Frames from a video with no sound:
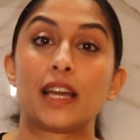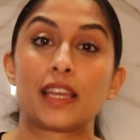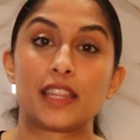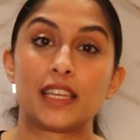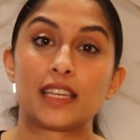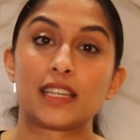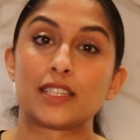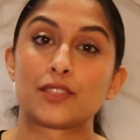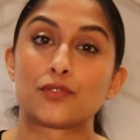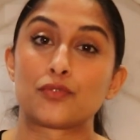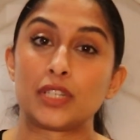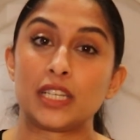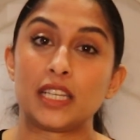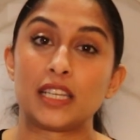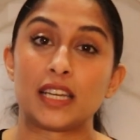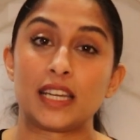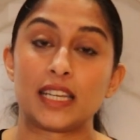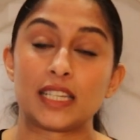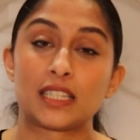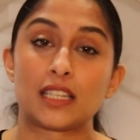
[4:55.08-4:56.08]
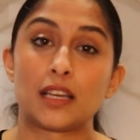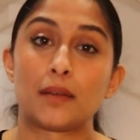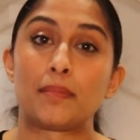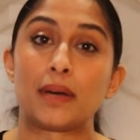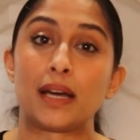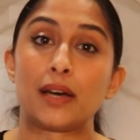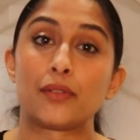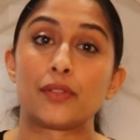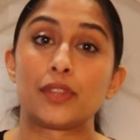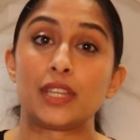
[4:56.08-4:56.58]
I think is really nice
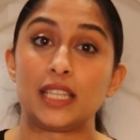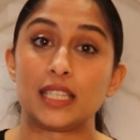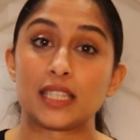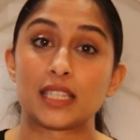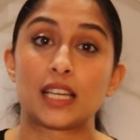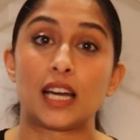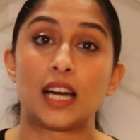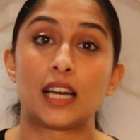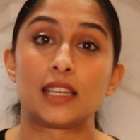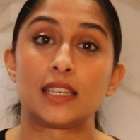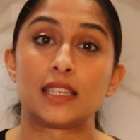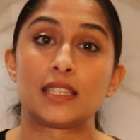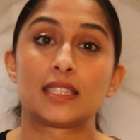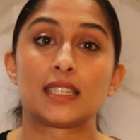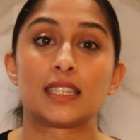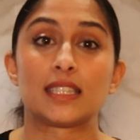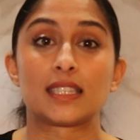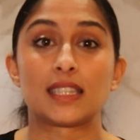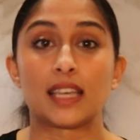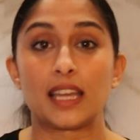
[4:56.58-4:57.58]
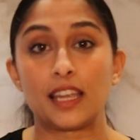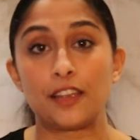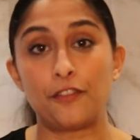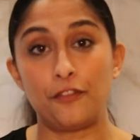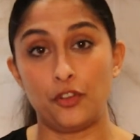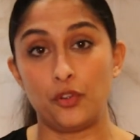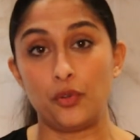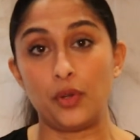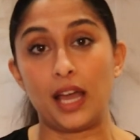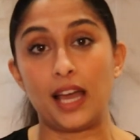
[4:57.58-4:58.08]
about these colors is that
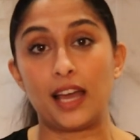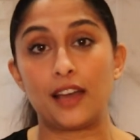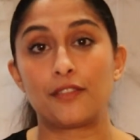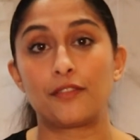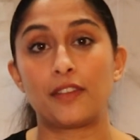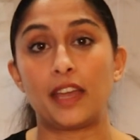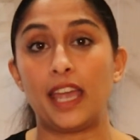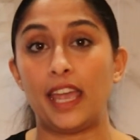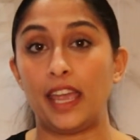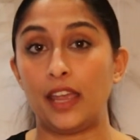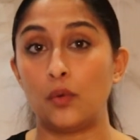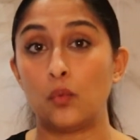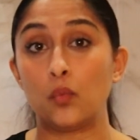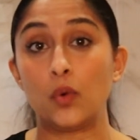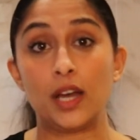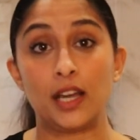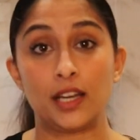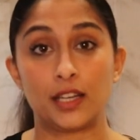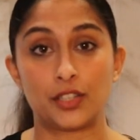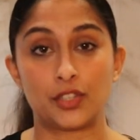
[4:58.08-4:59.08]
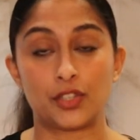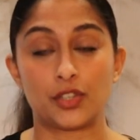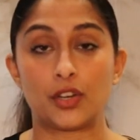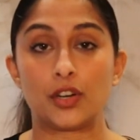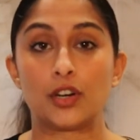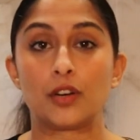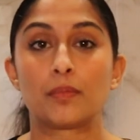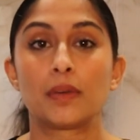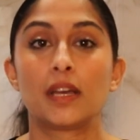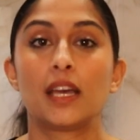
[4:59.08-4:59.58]
if you have a
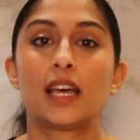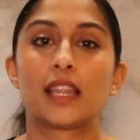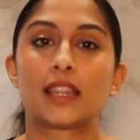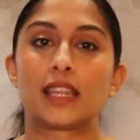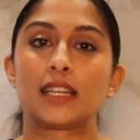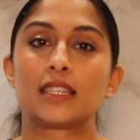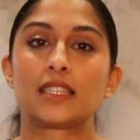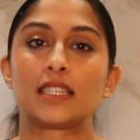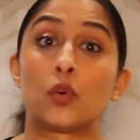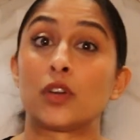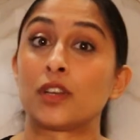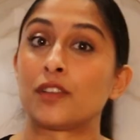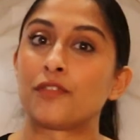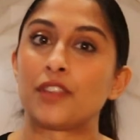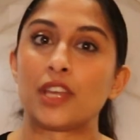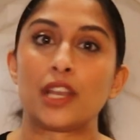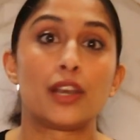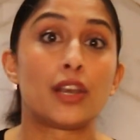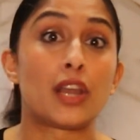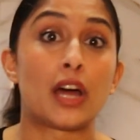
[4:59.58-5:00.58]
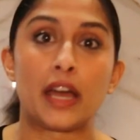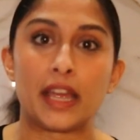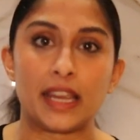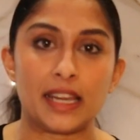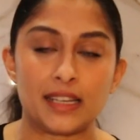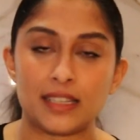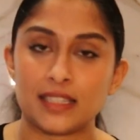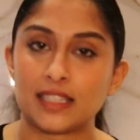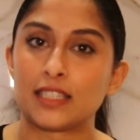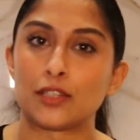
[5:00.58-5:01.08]
worktop that's one of the
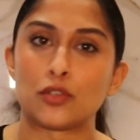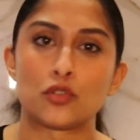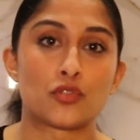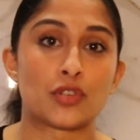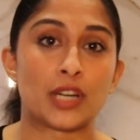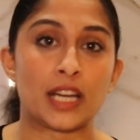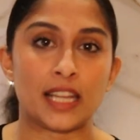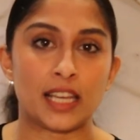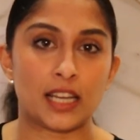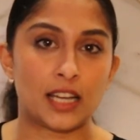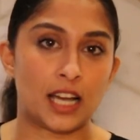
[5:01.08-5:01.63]
9 seal granite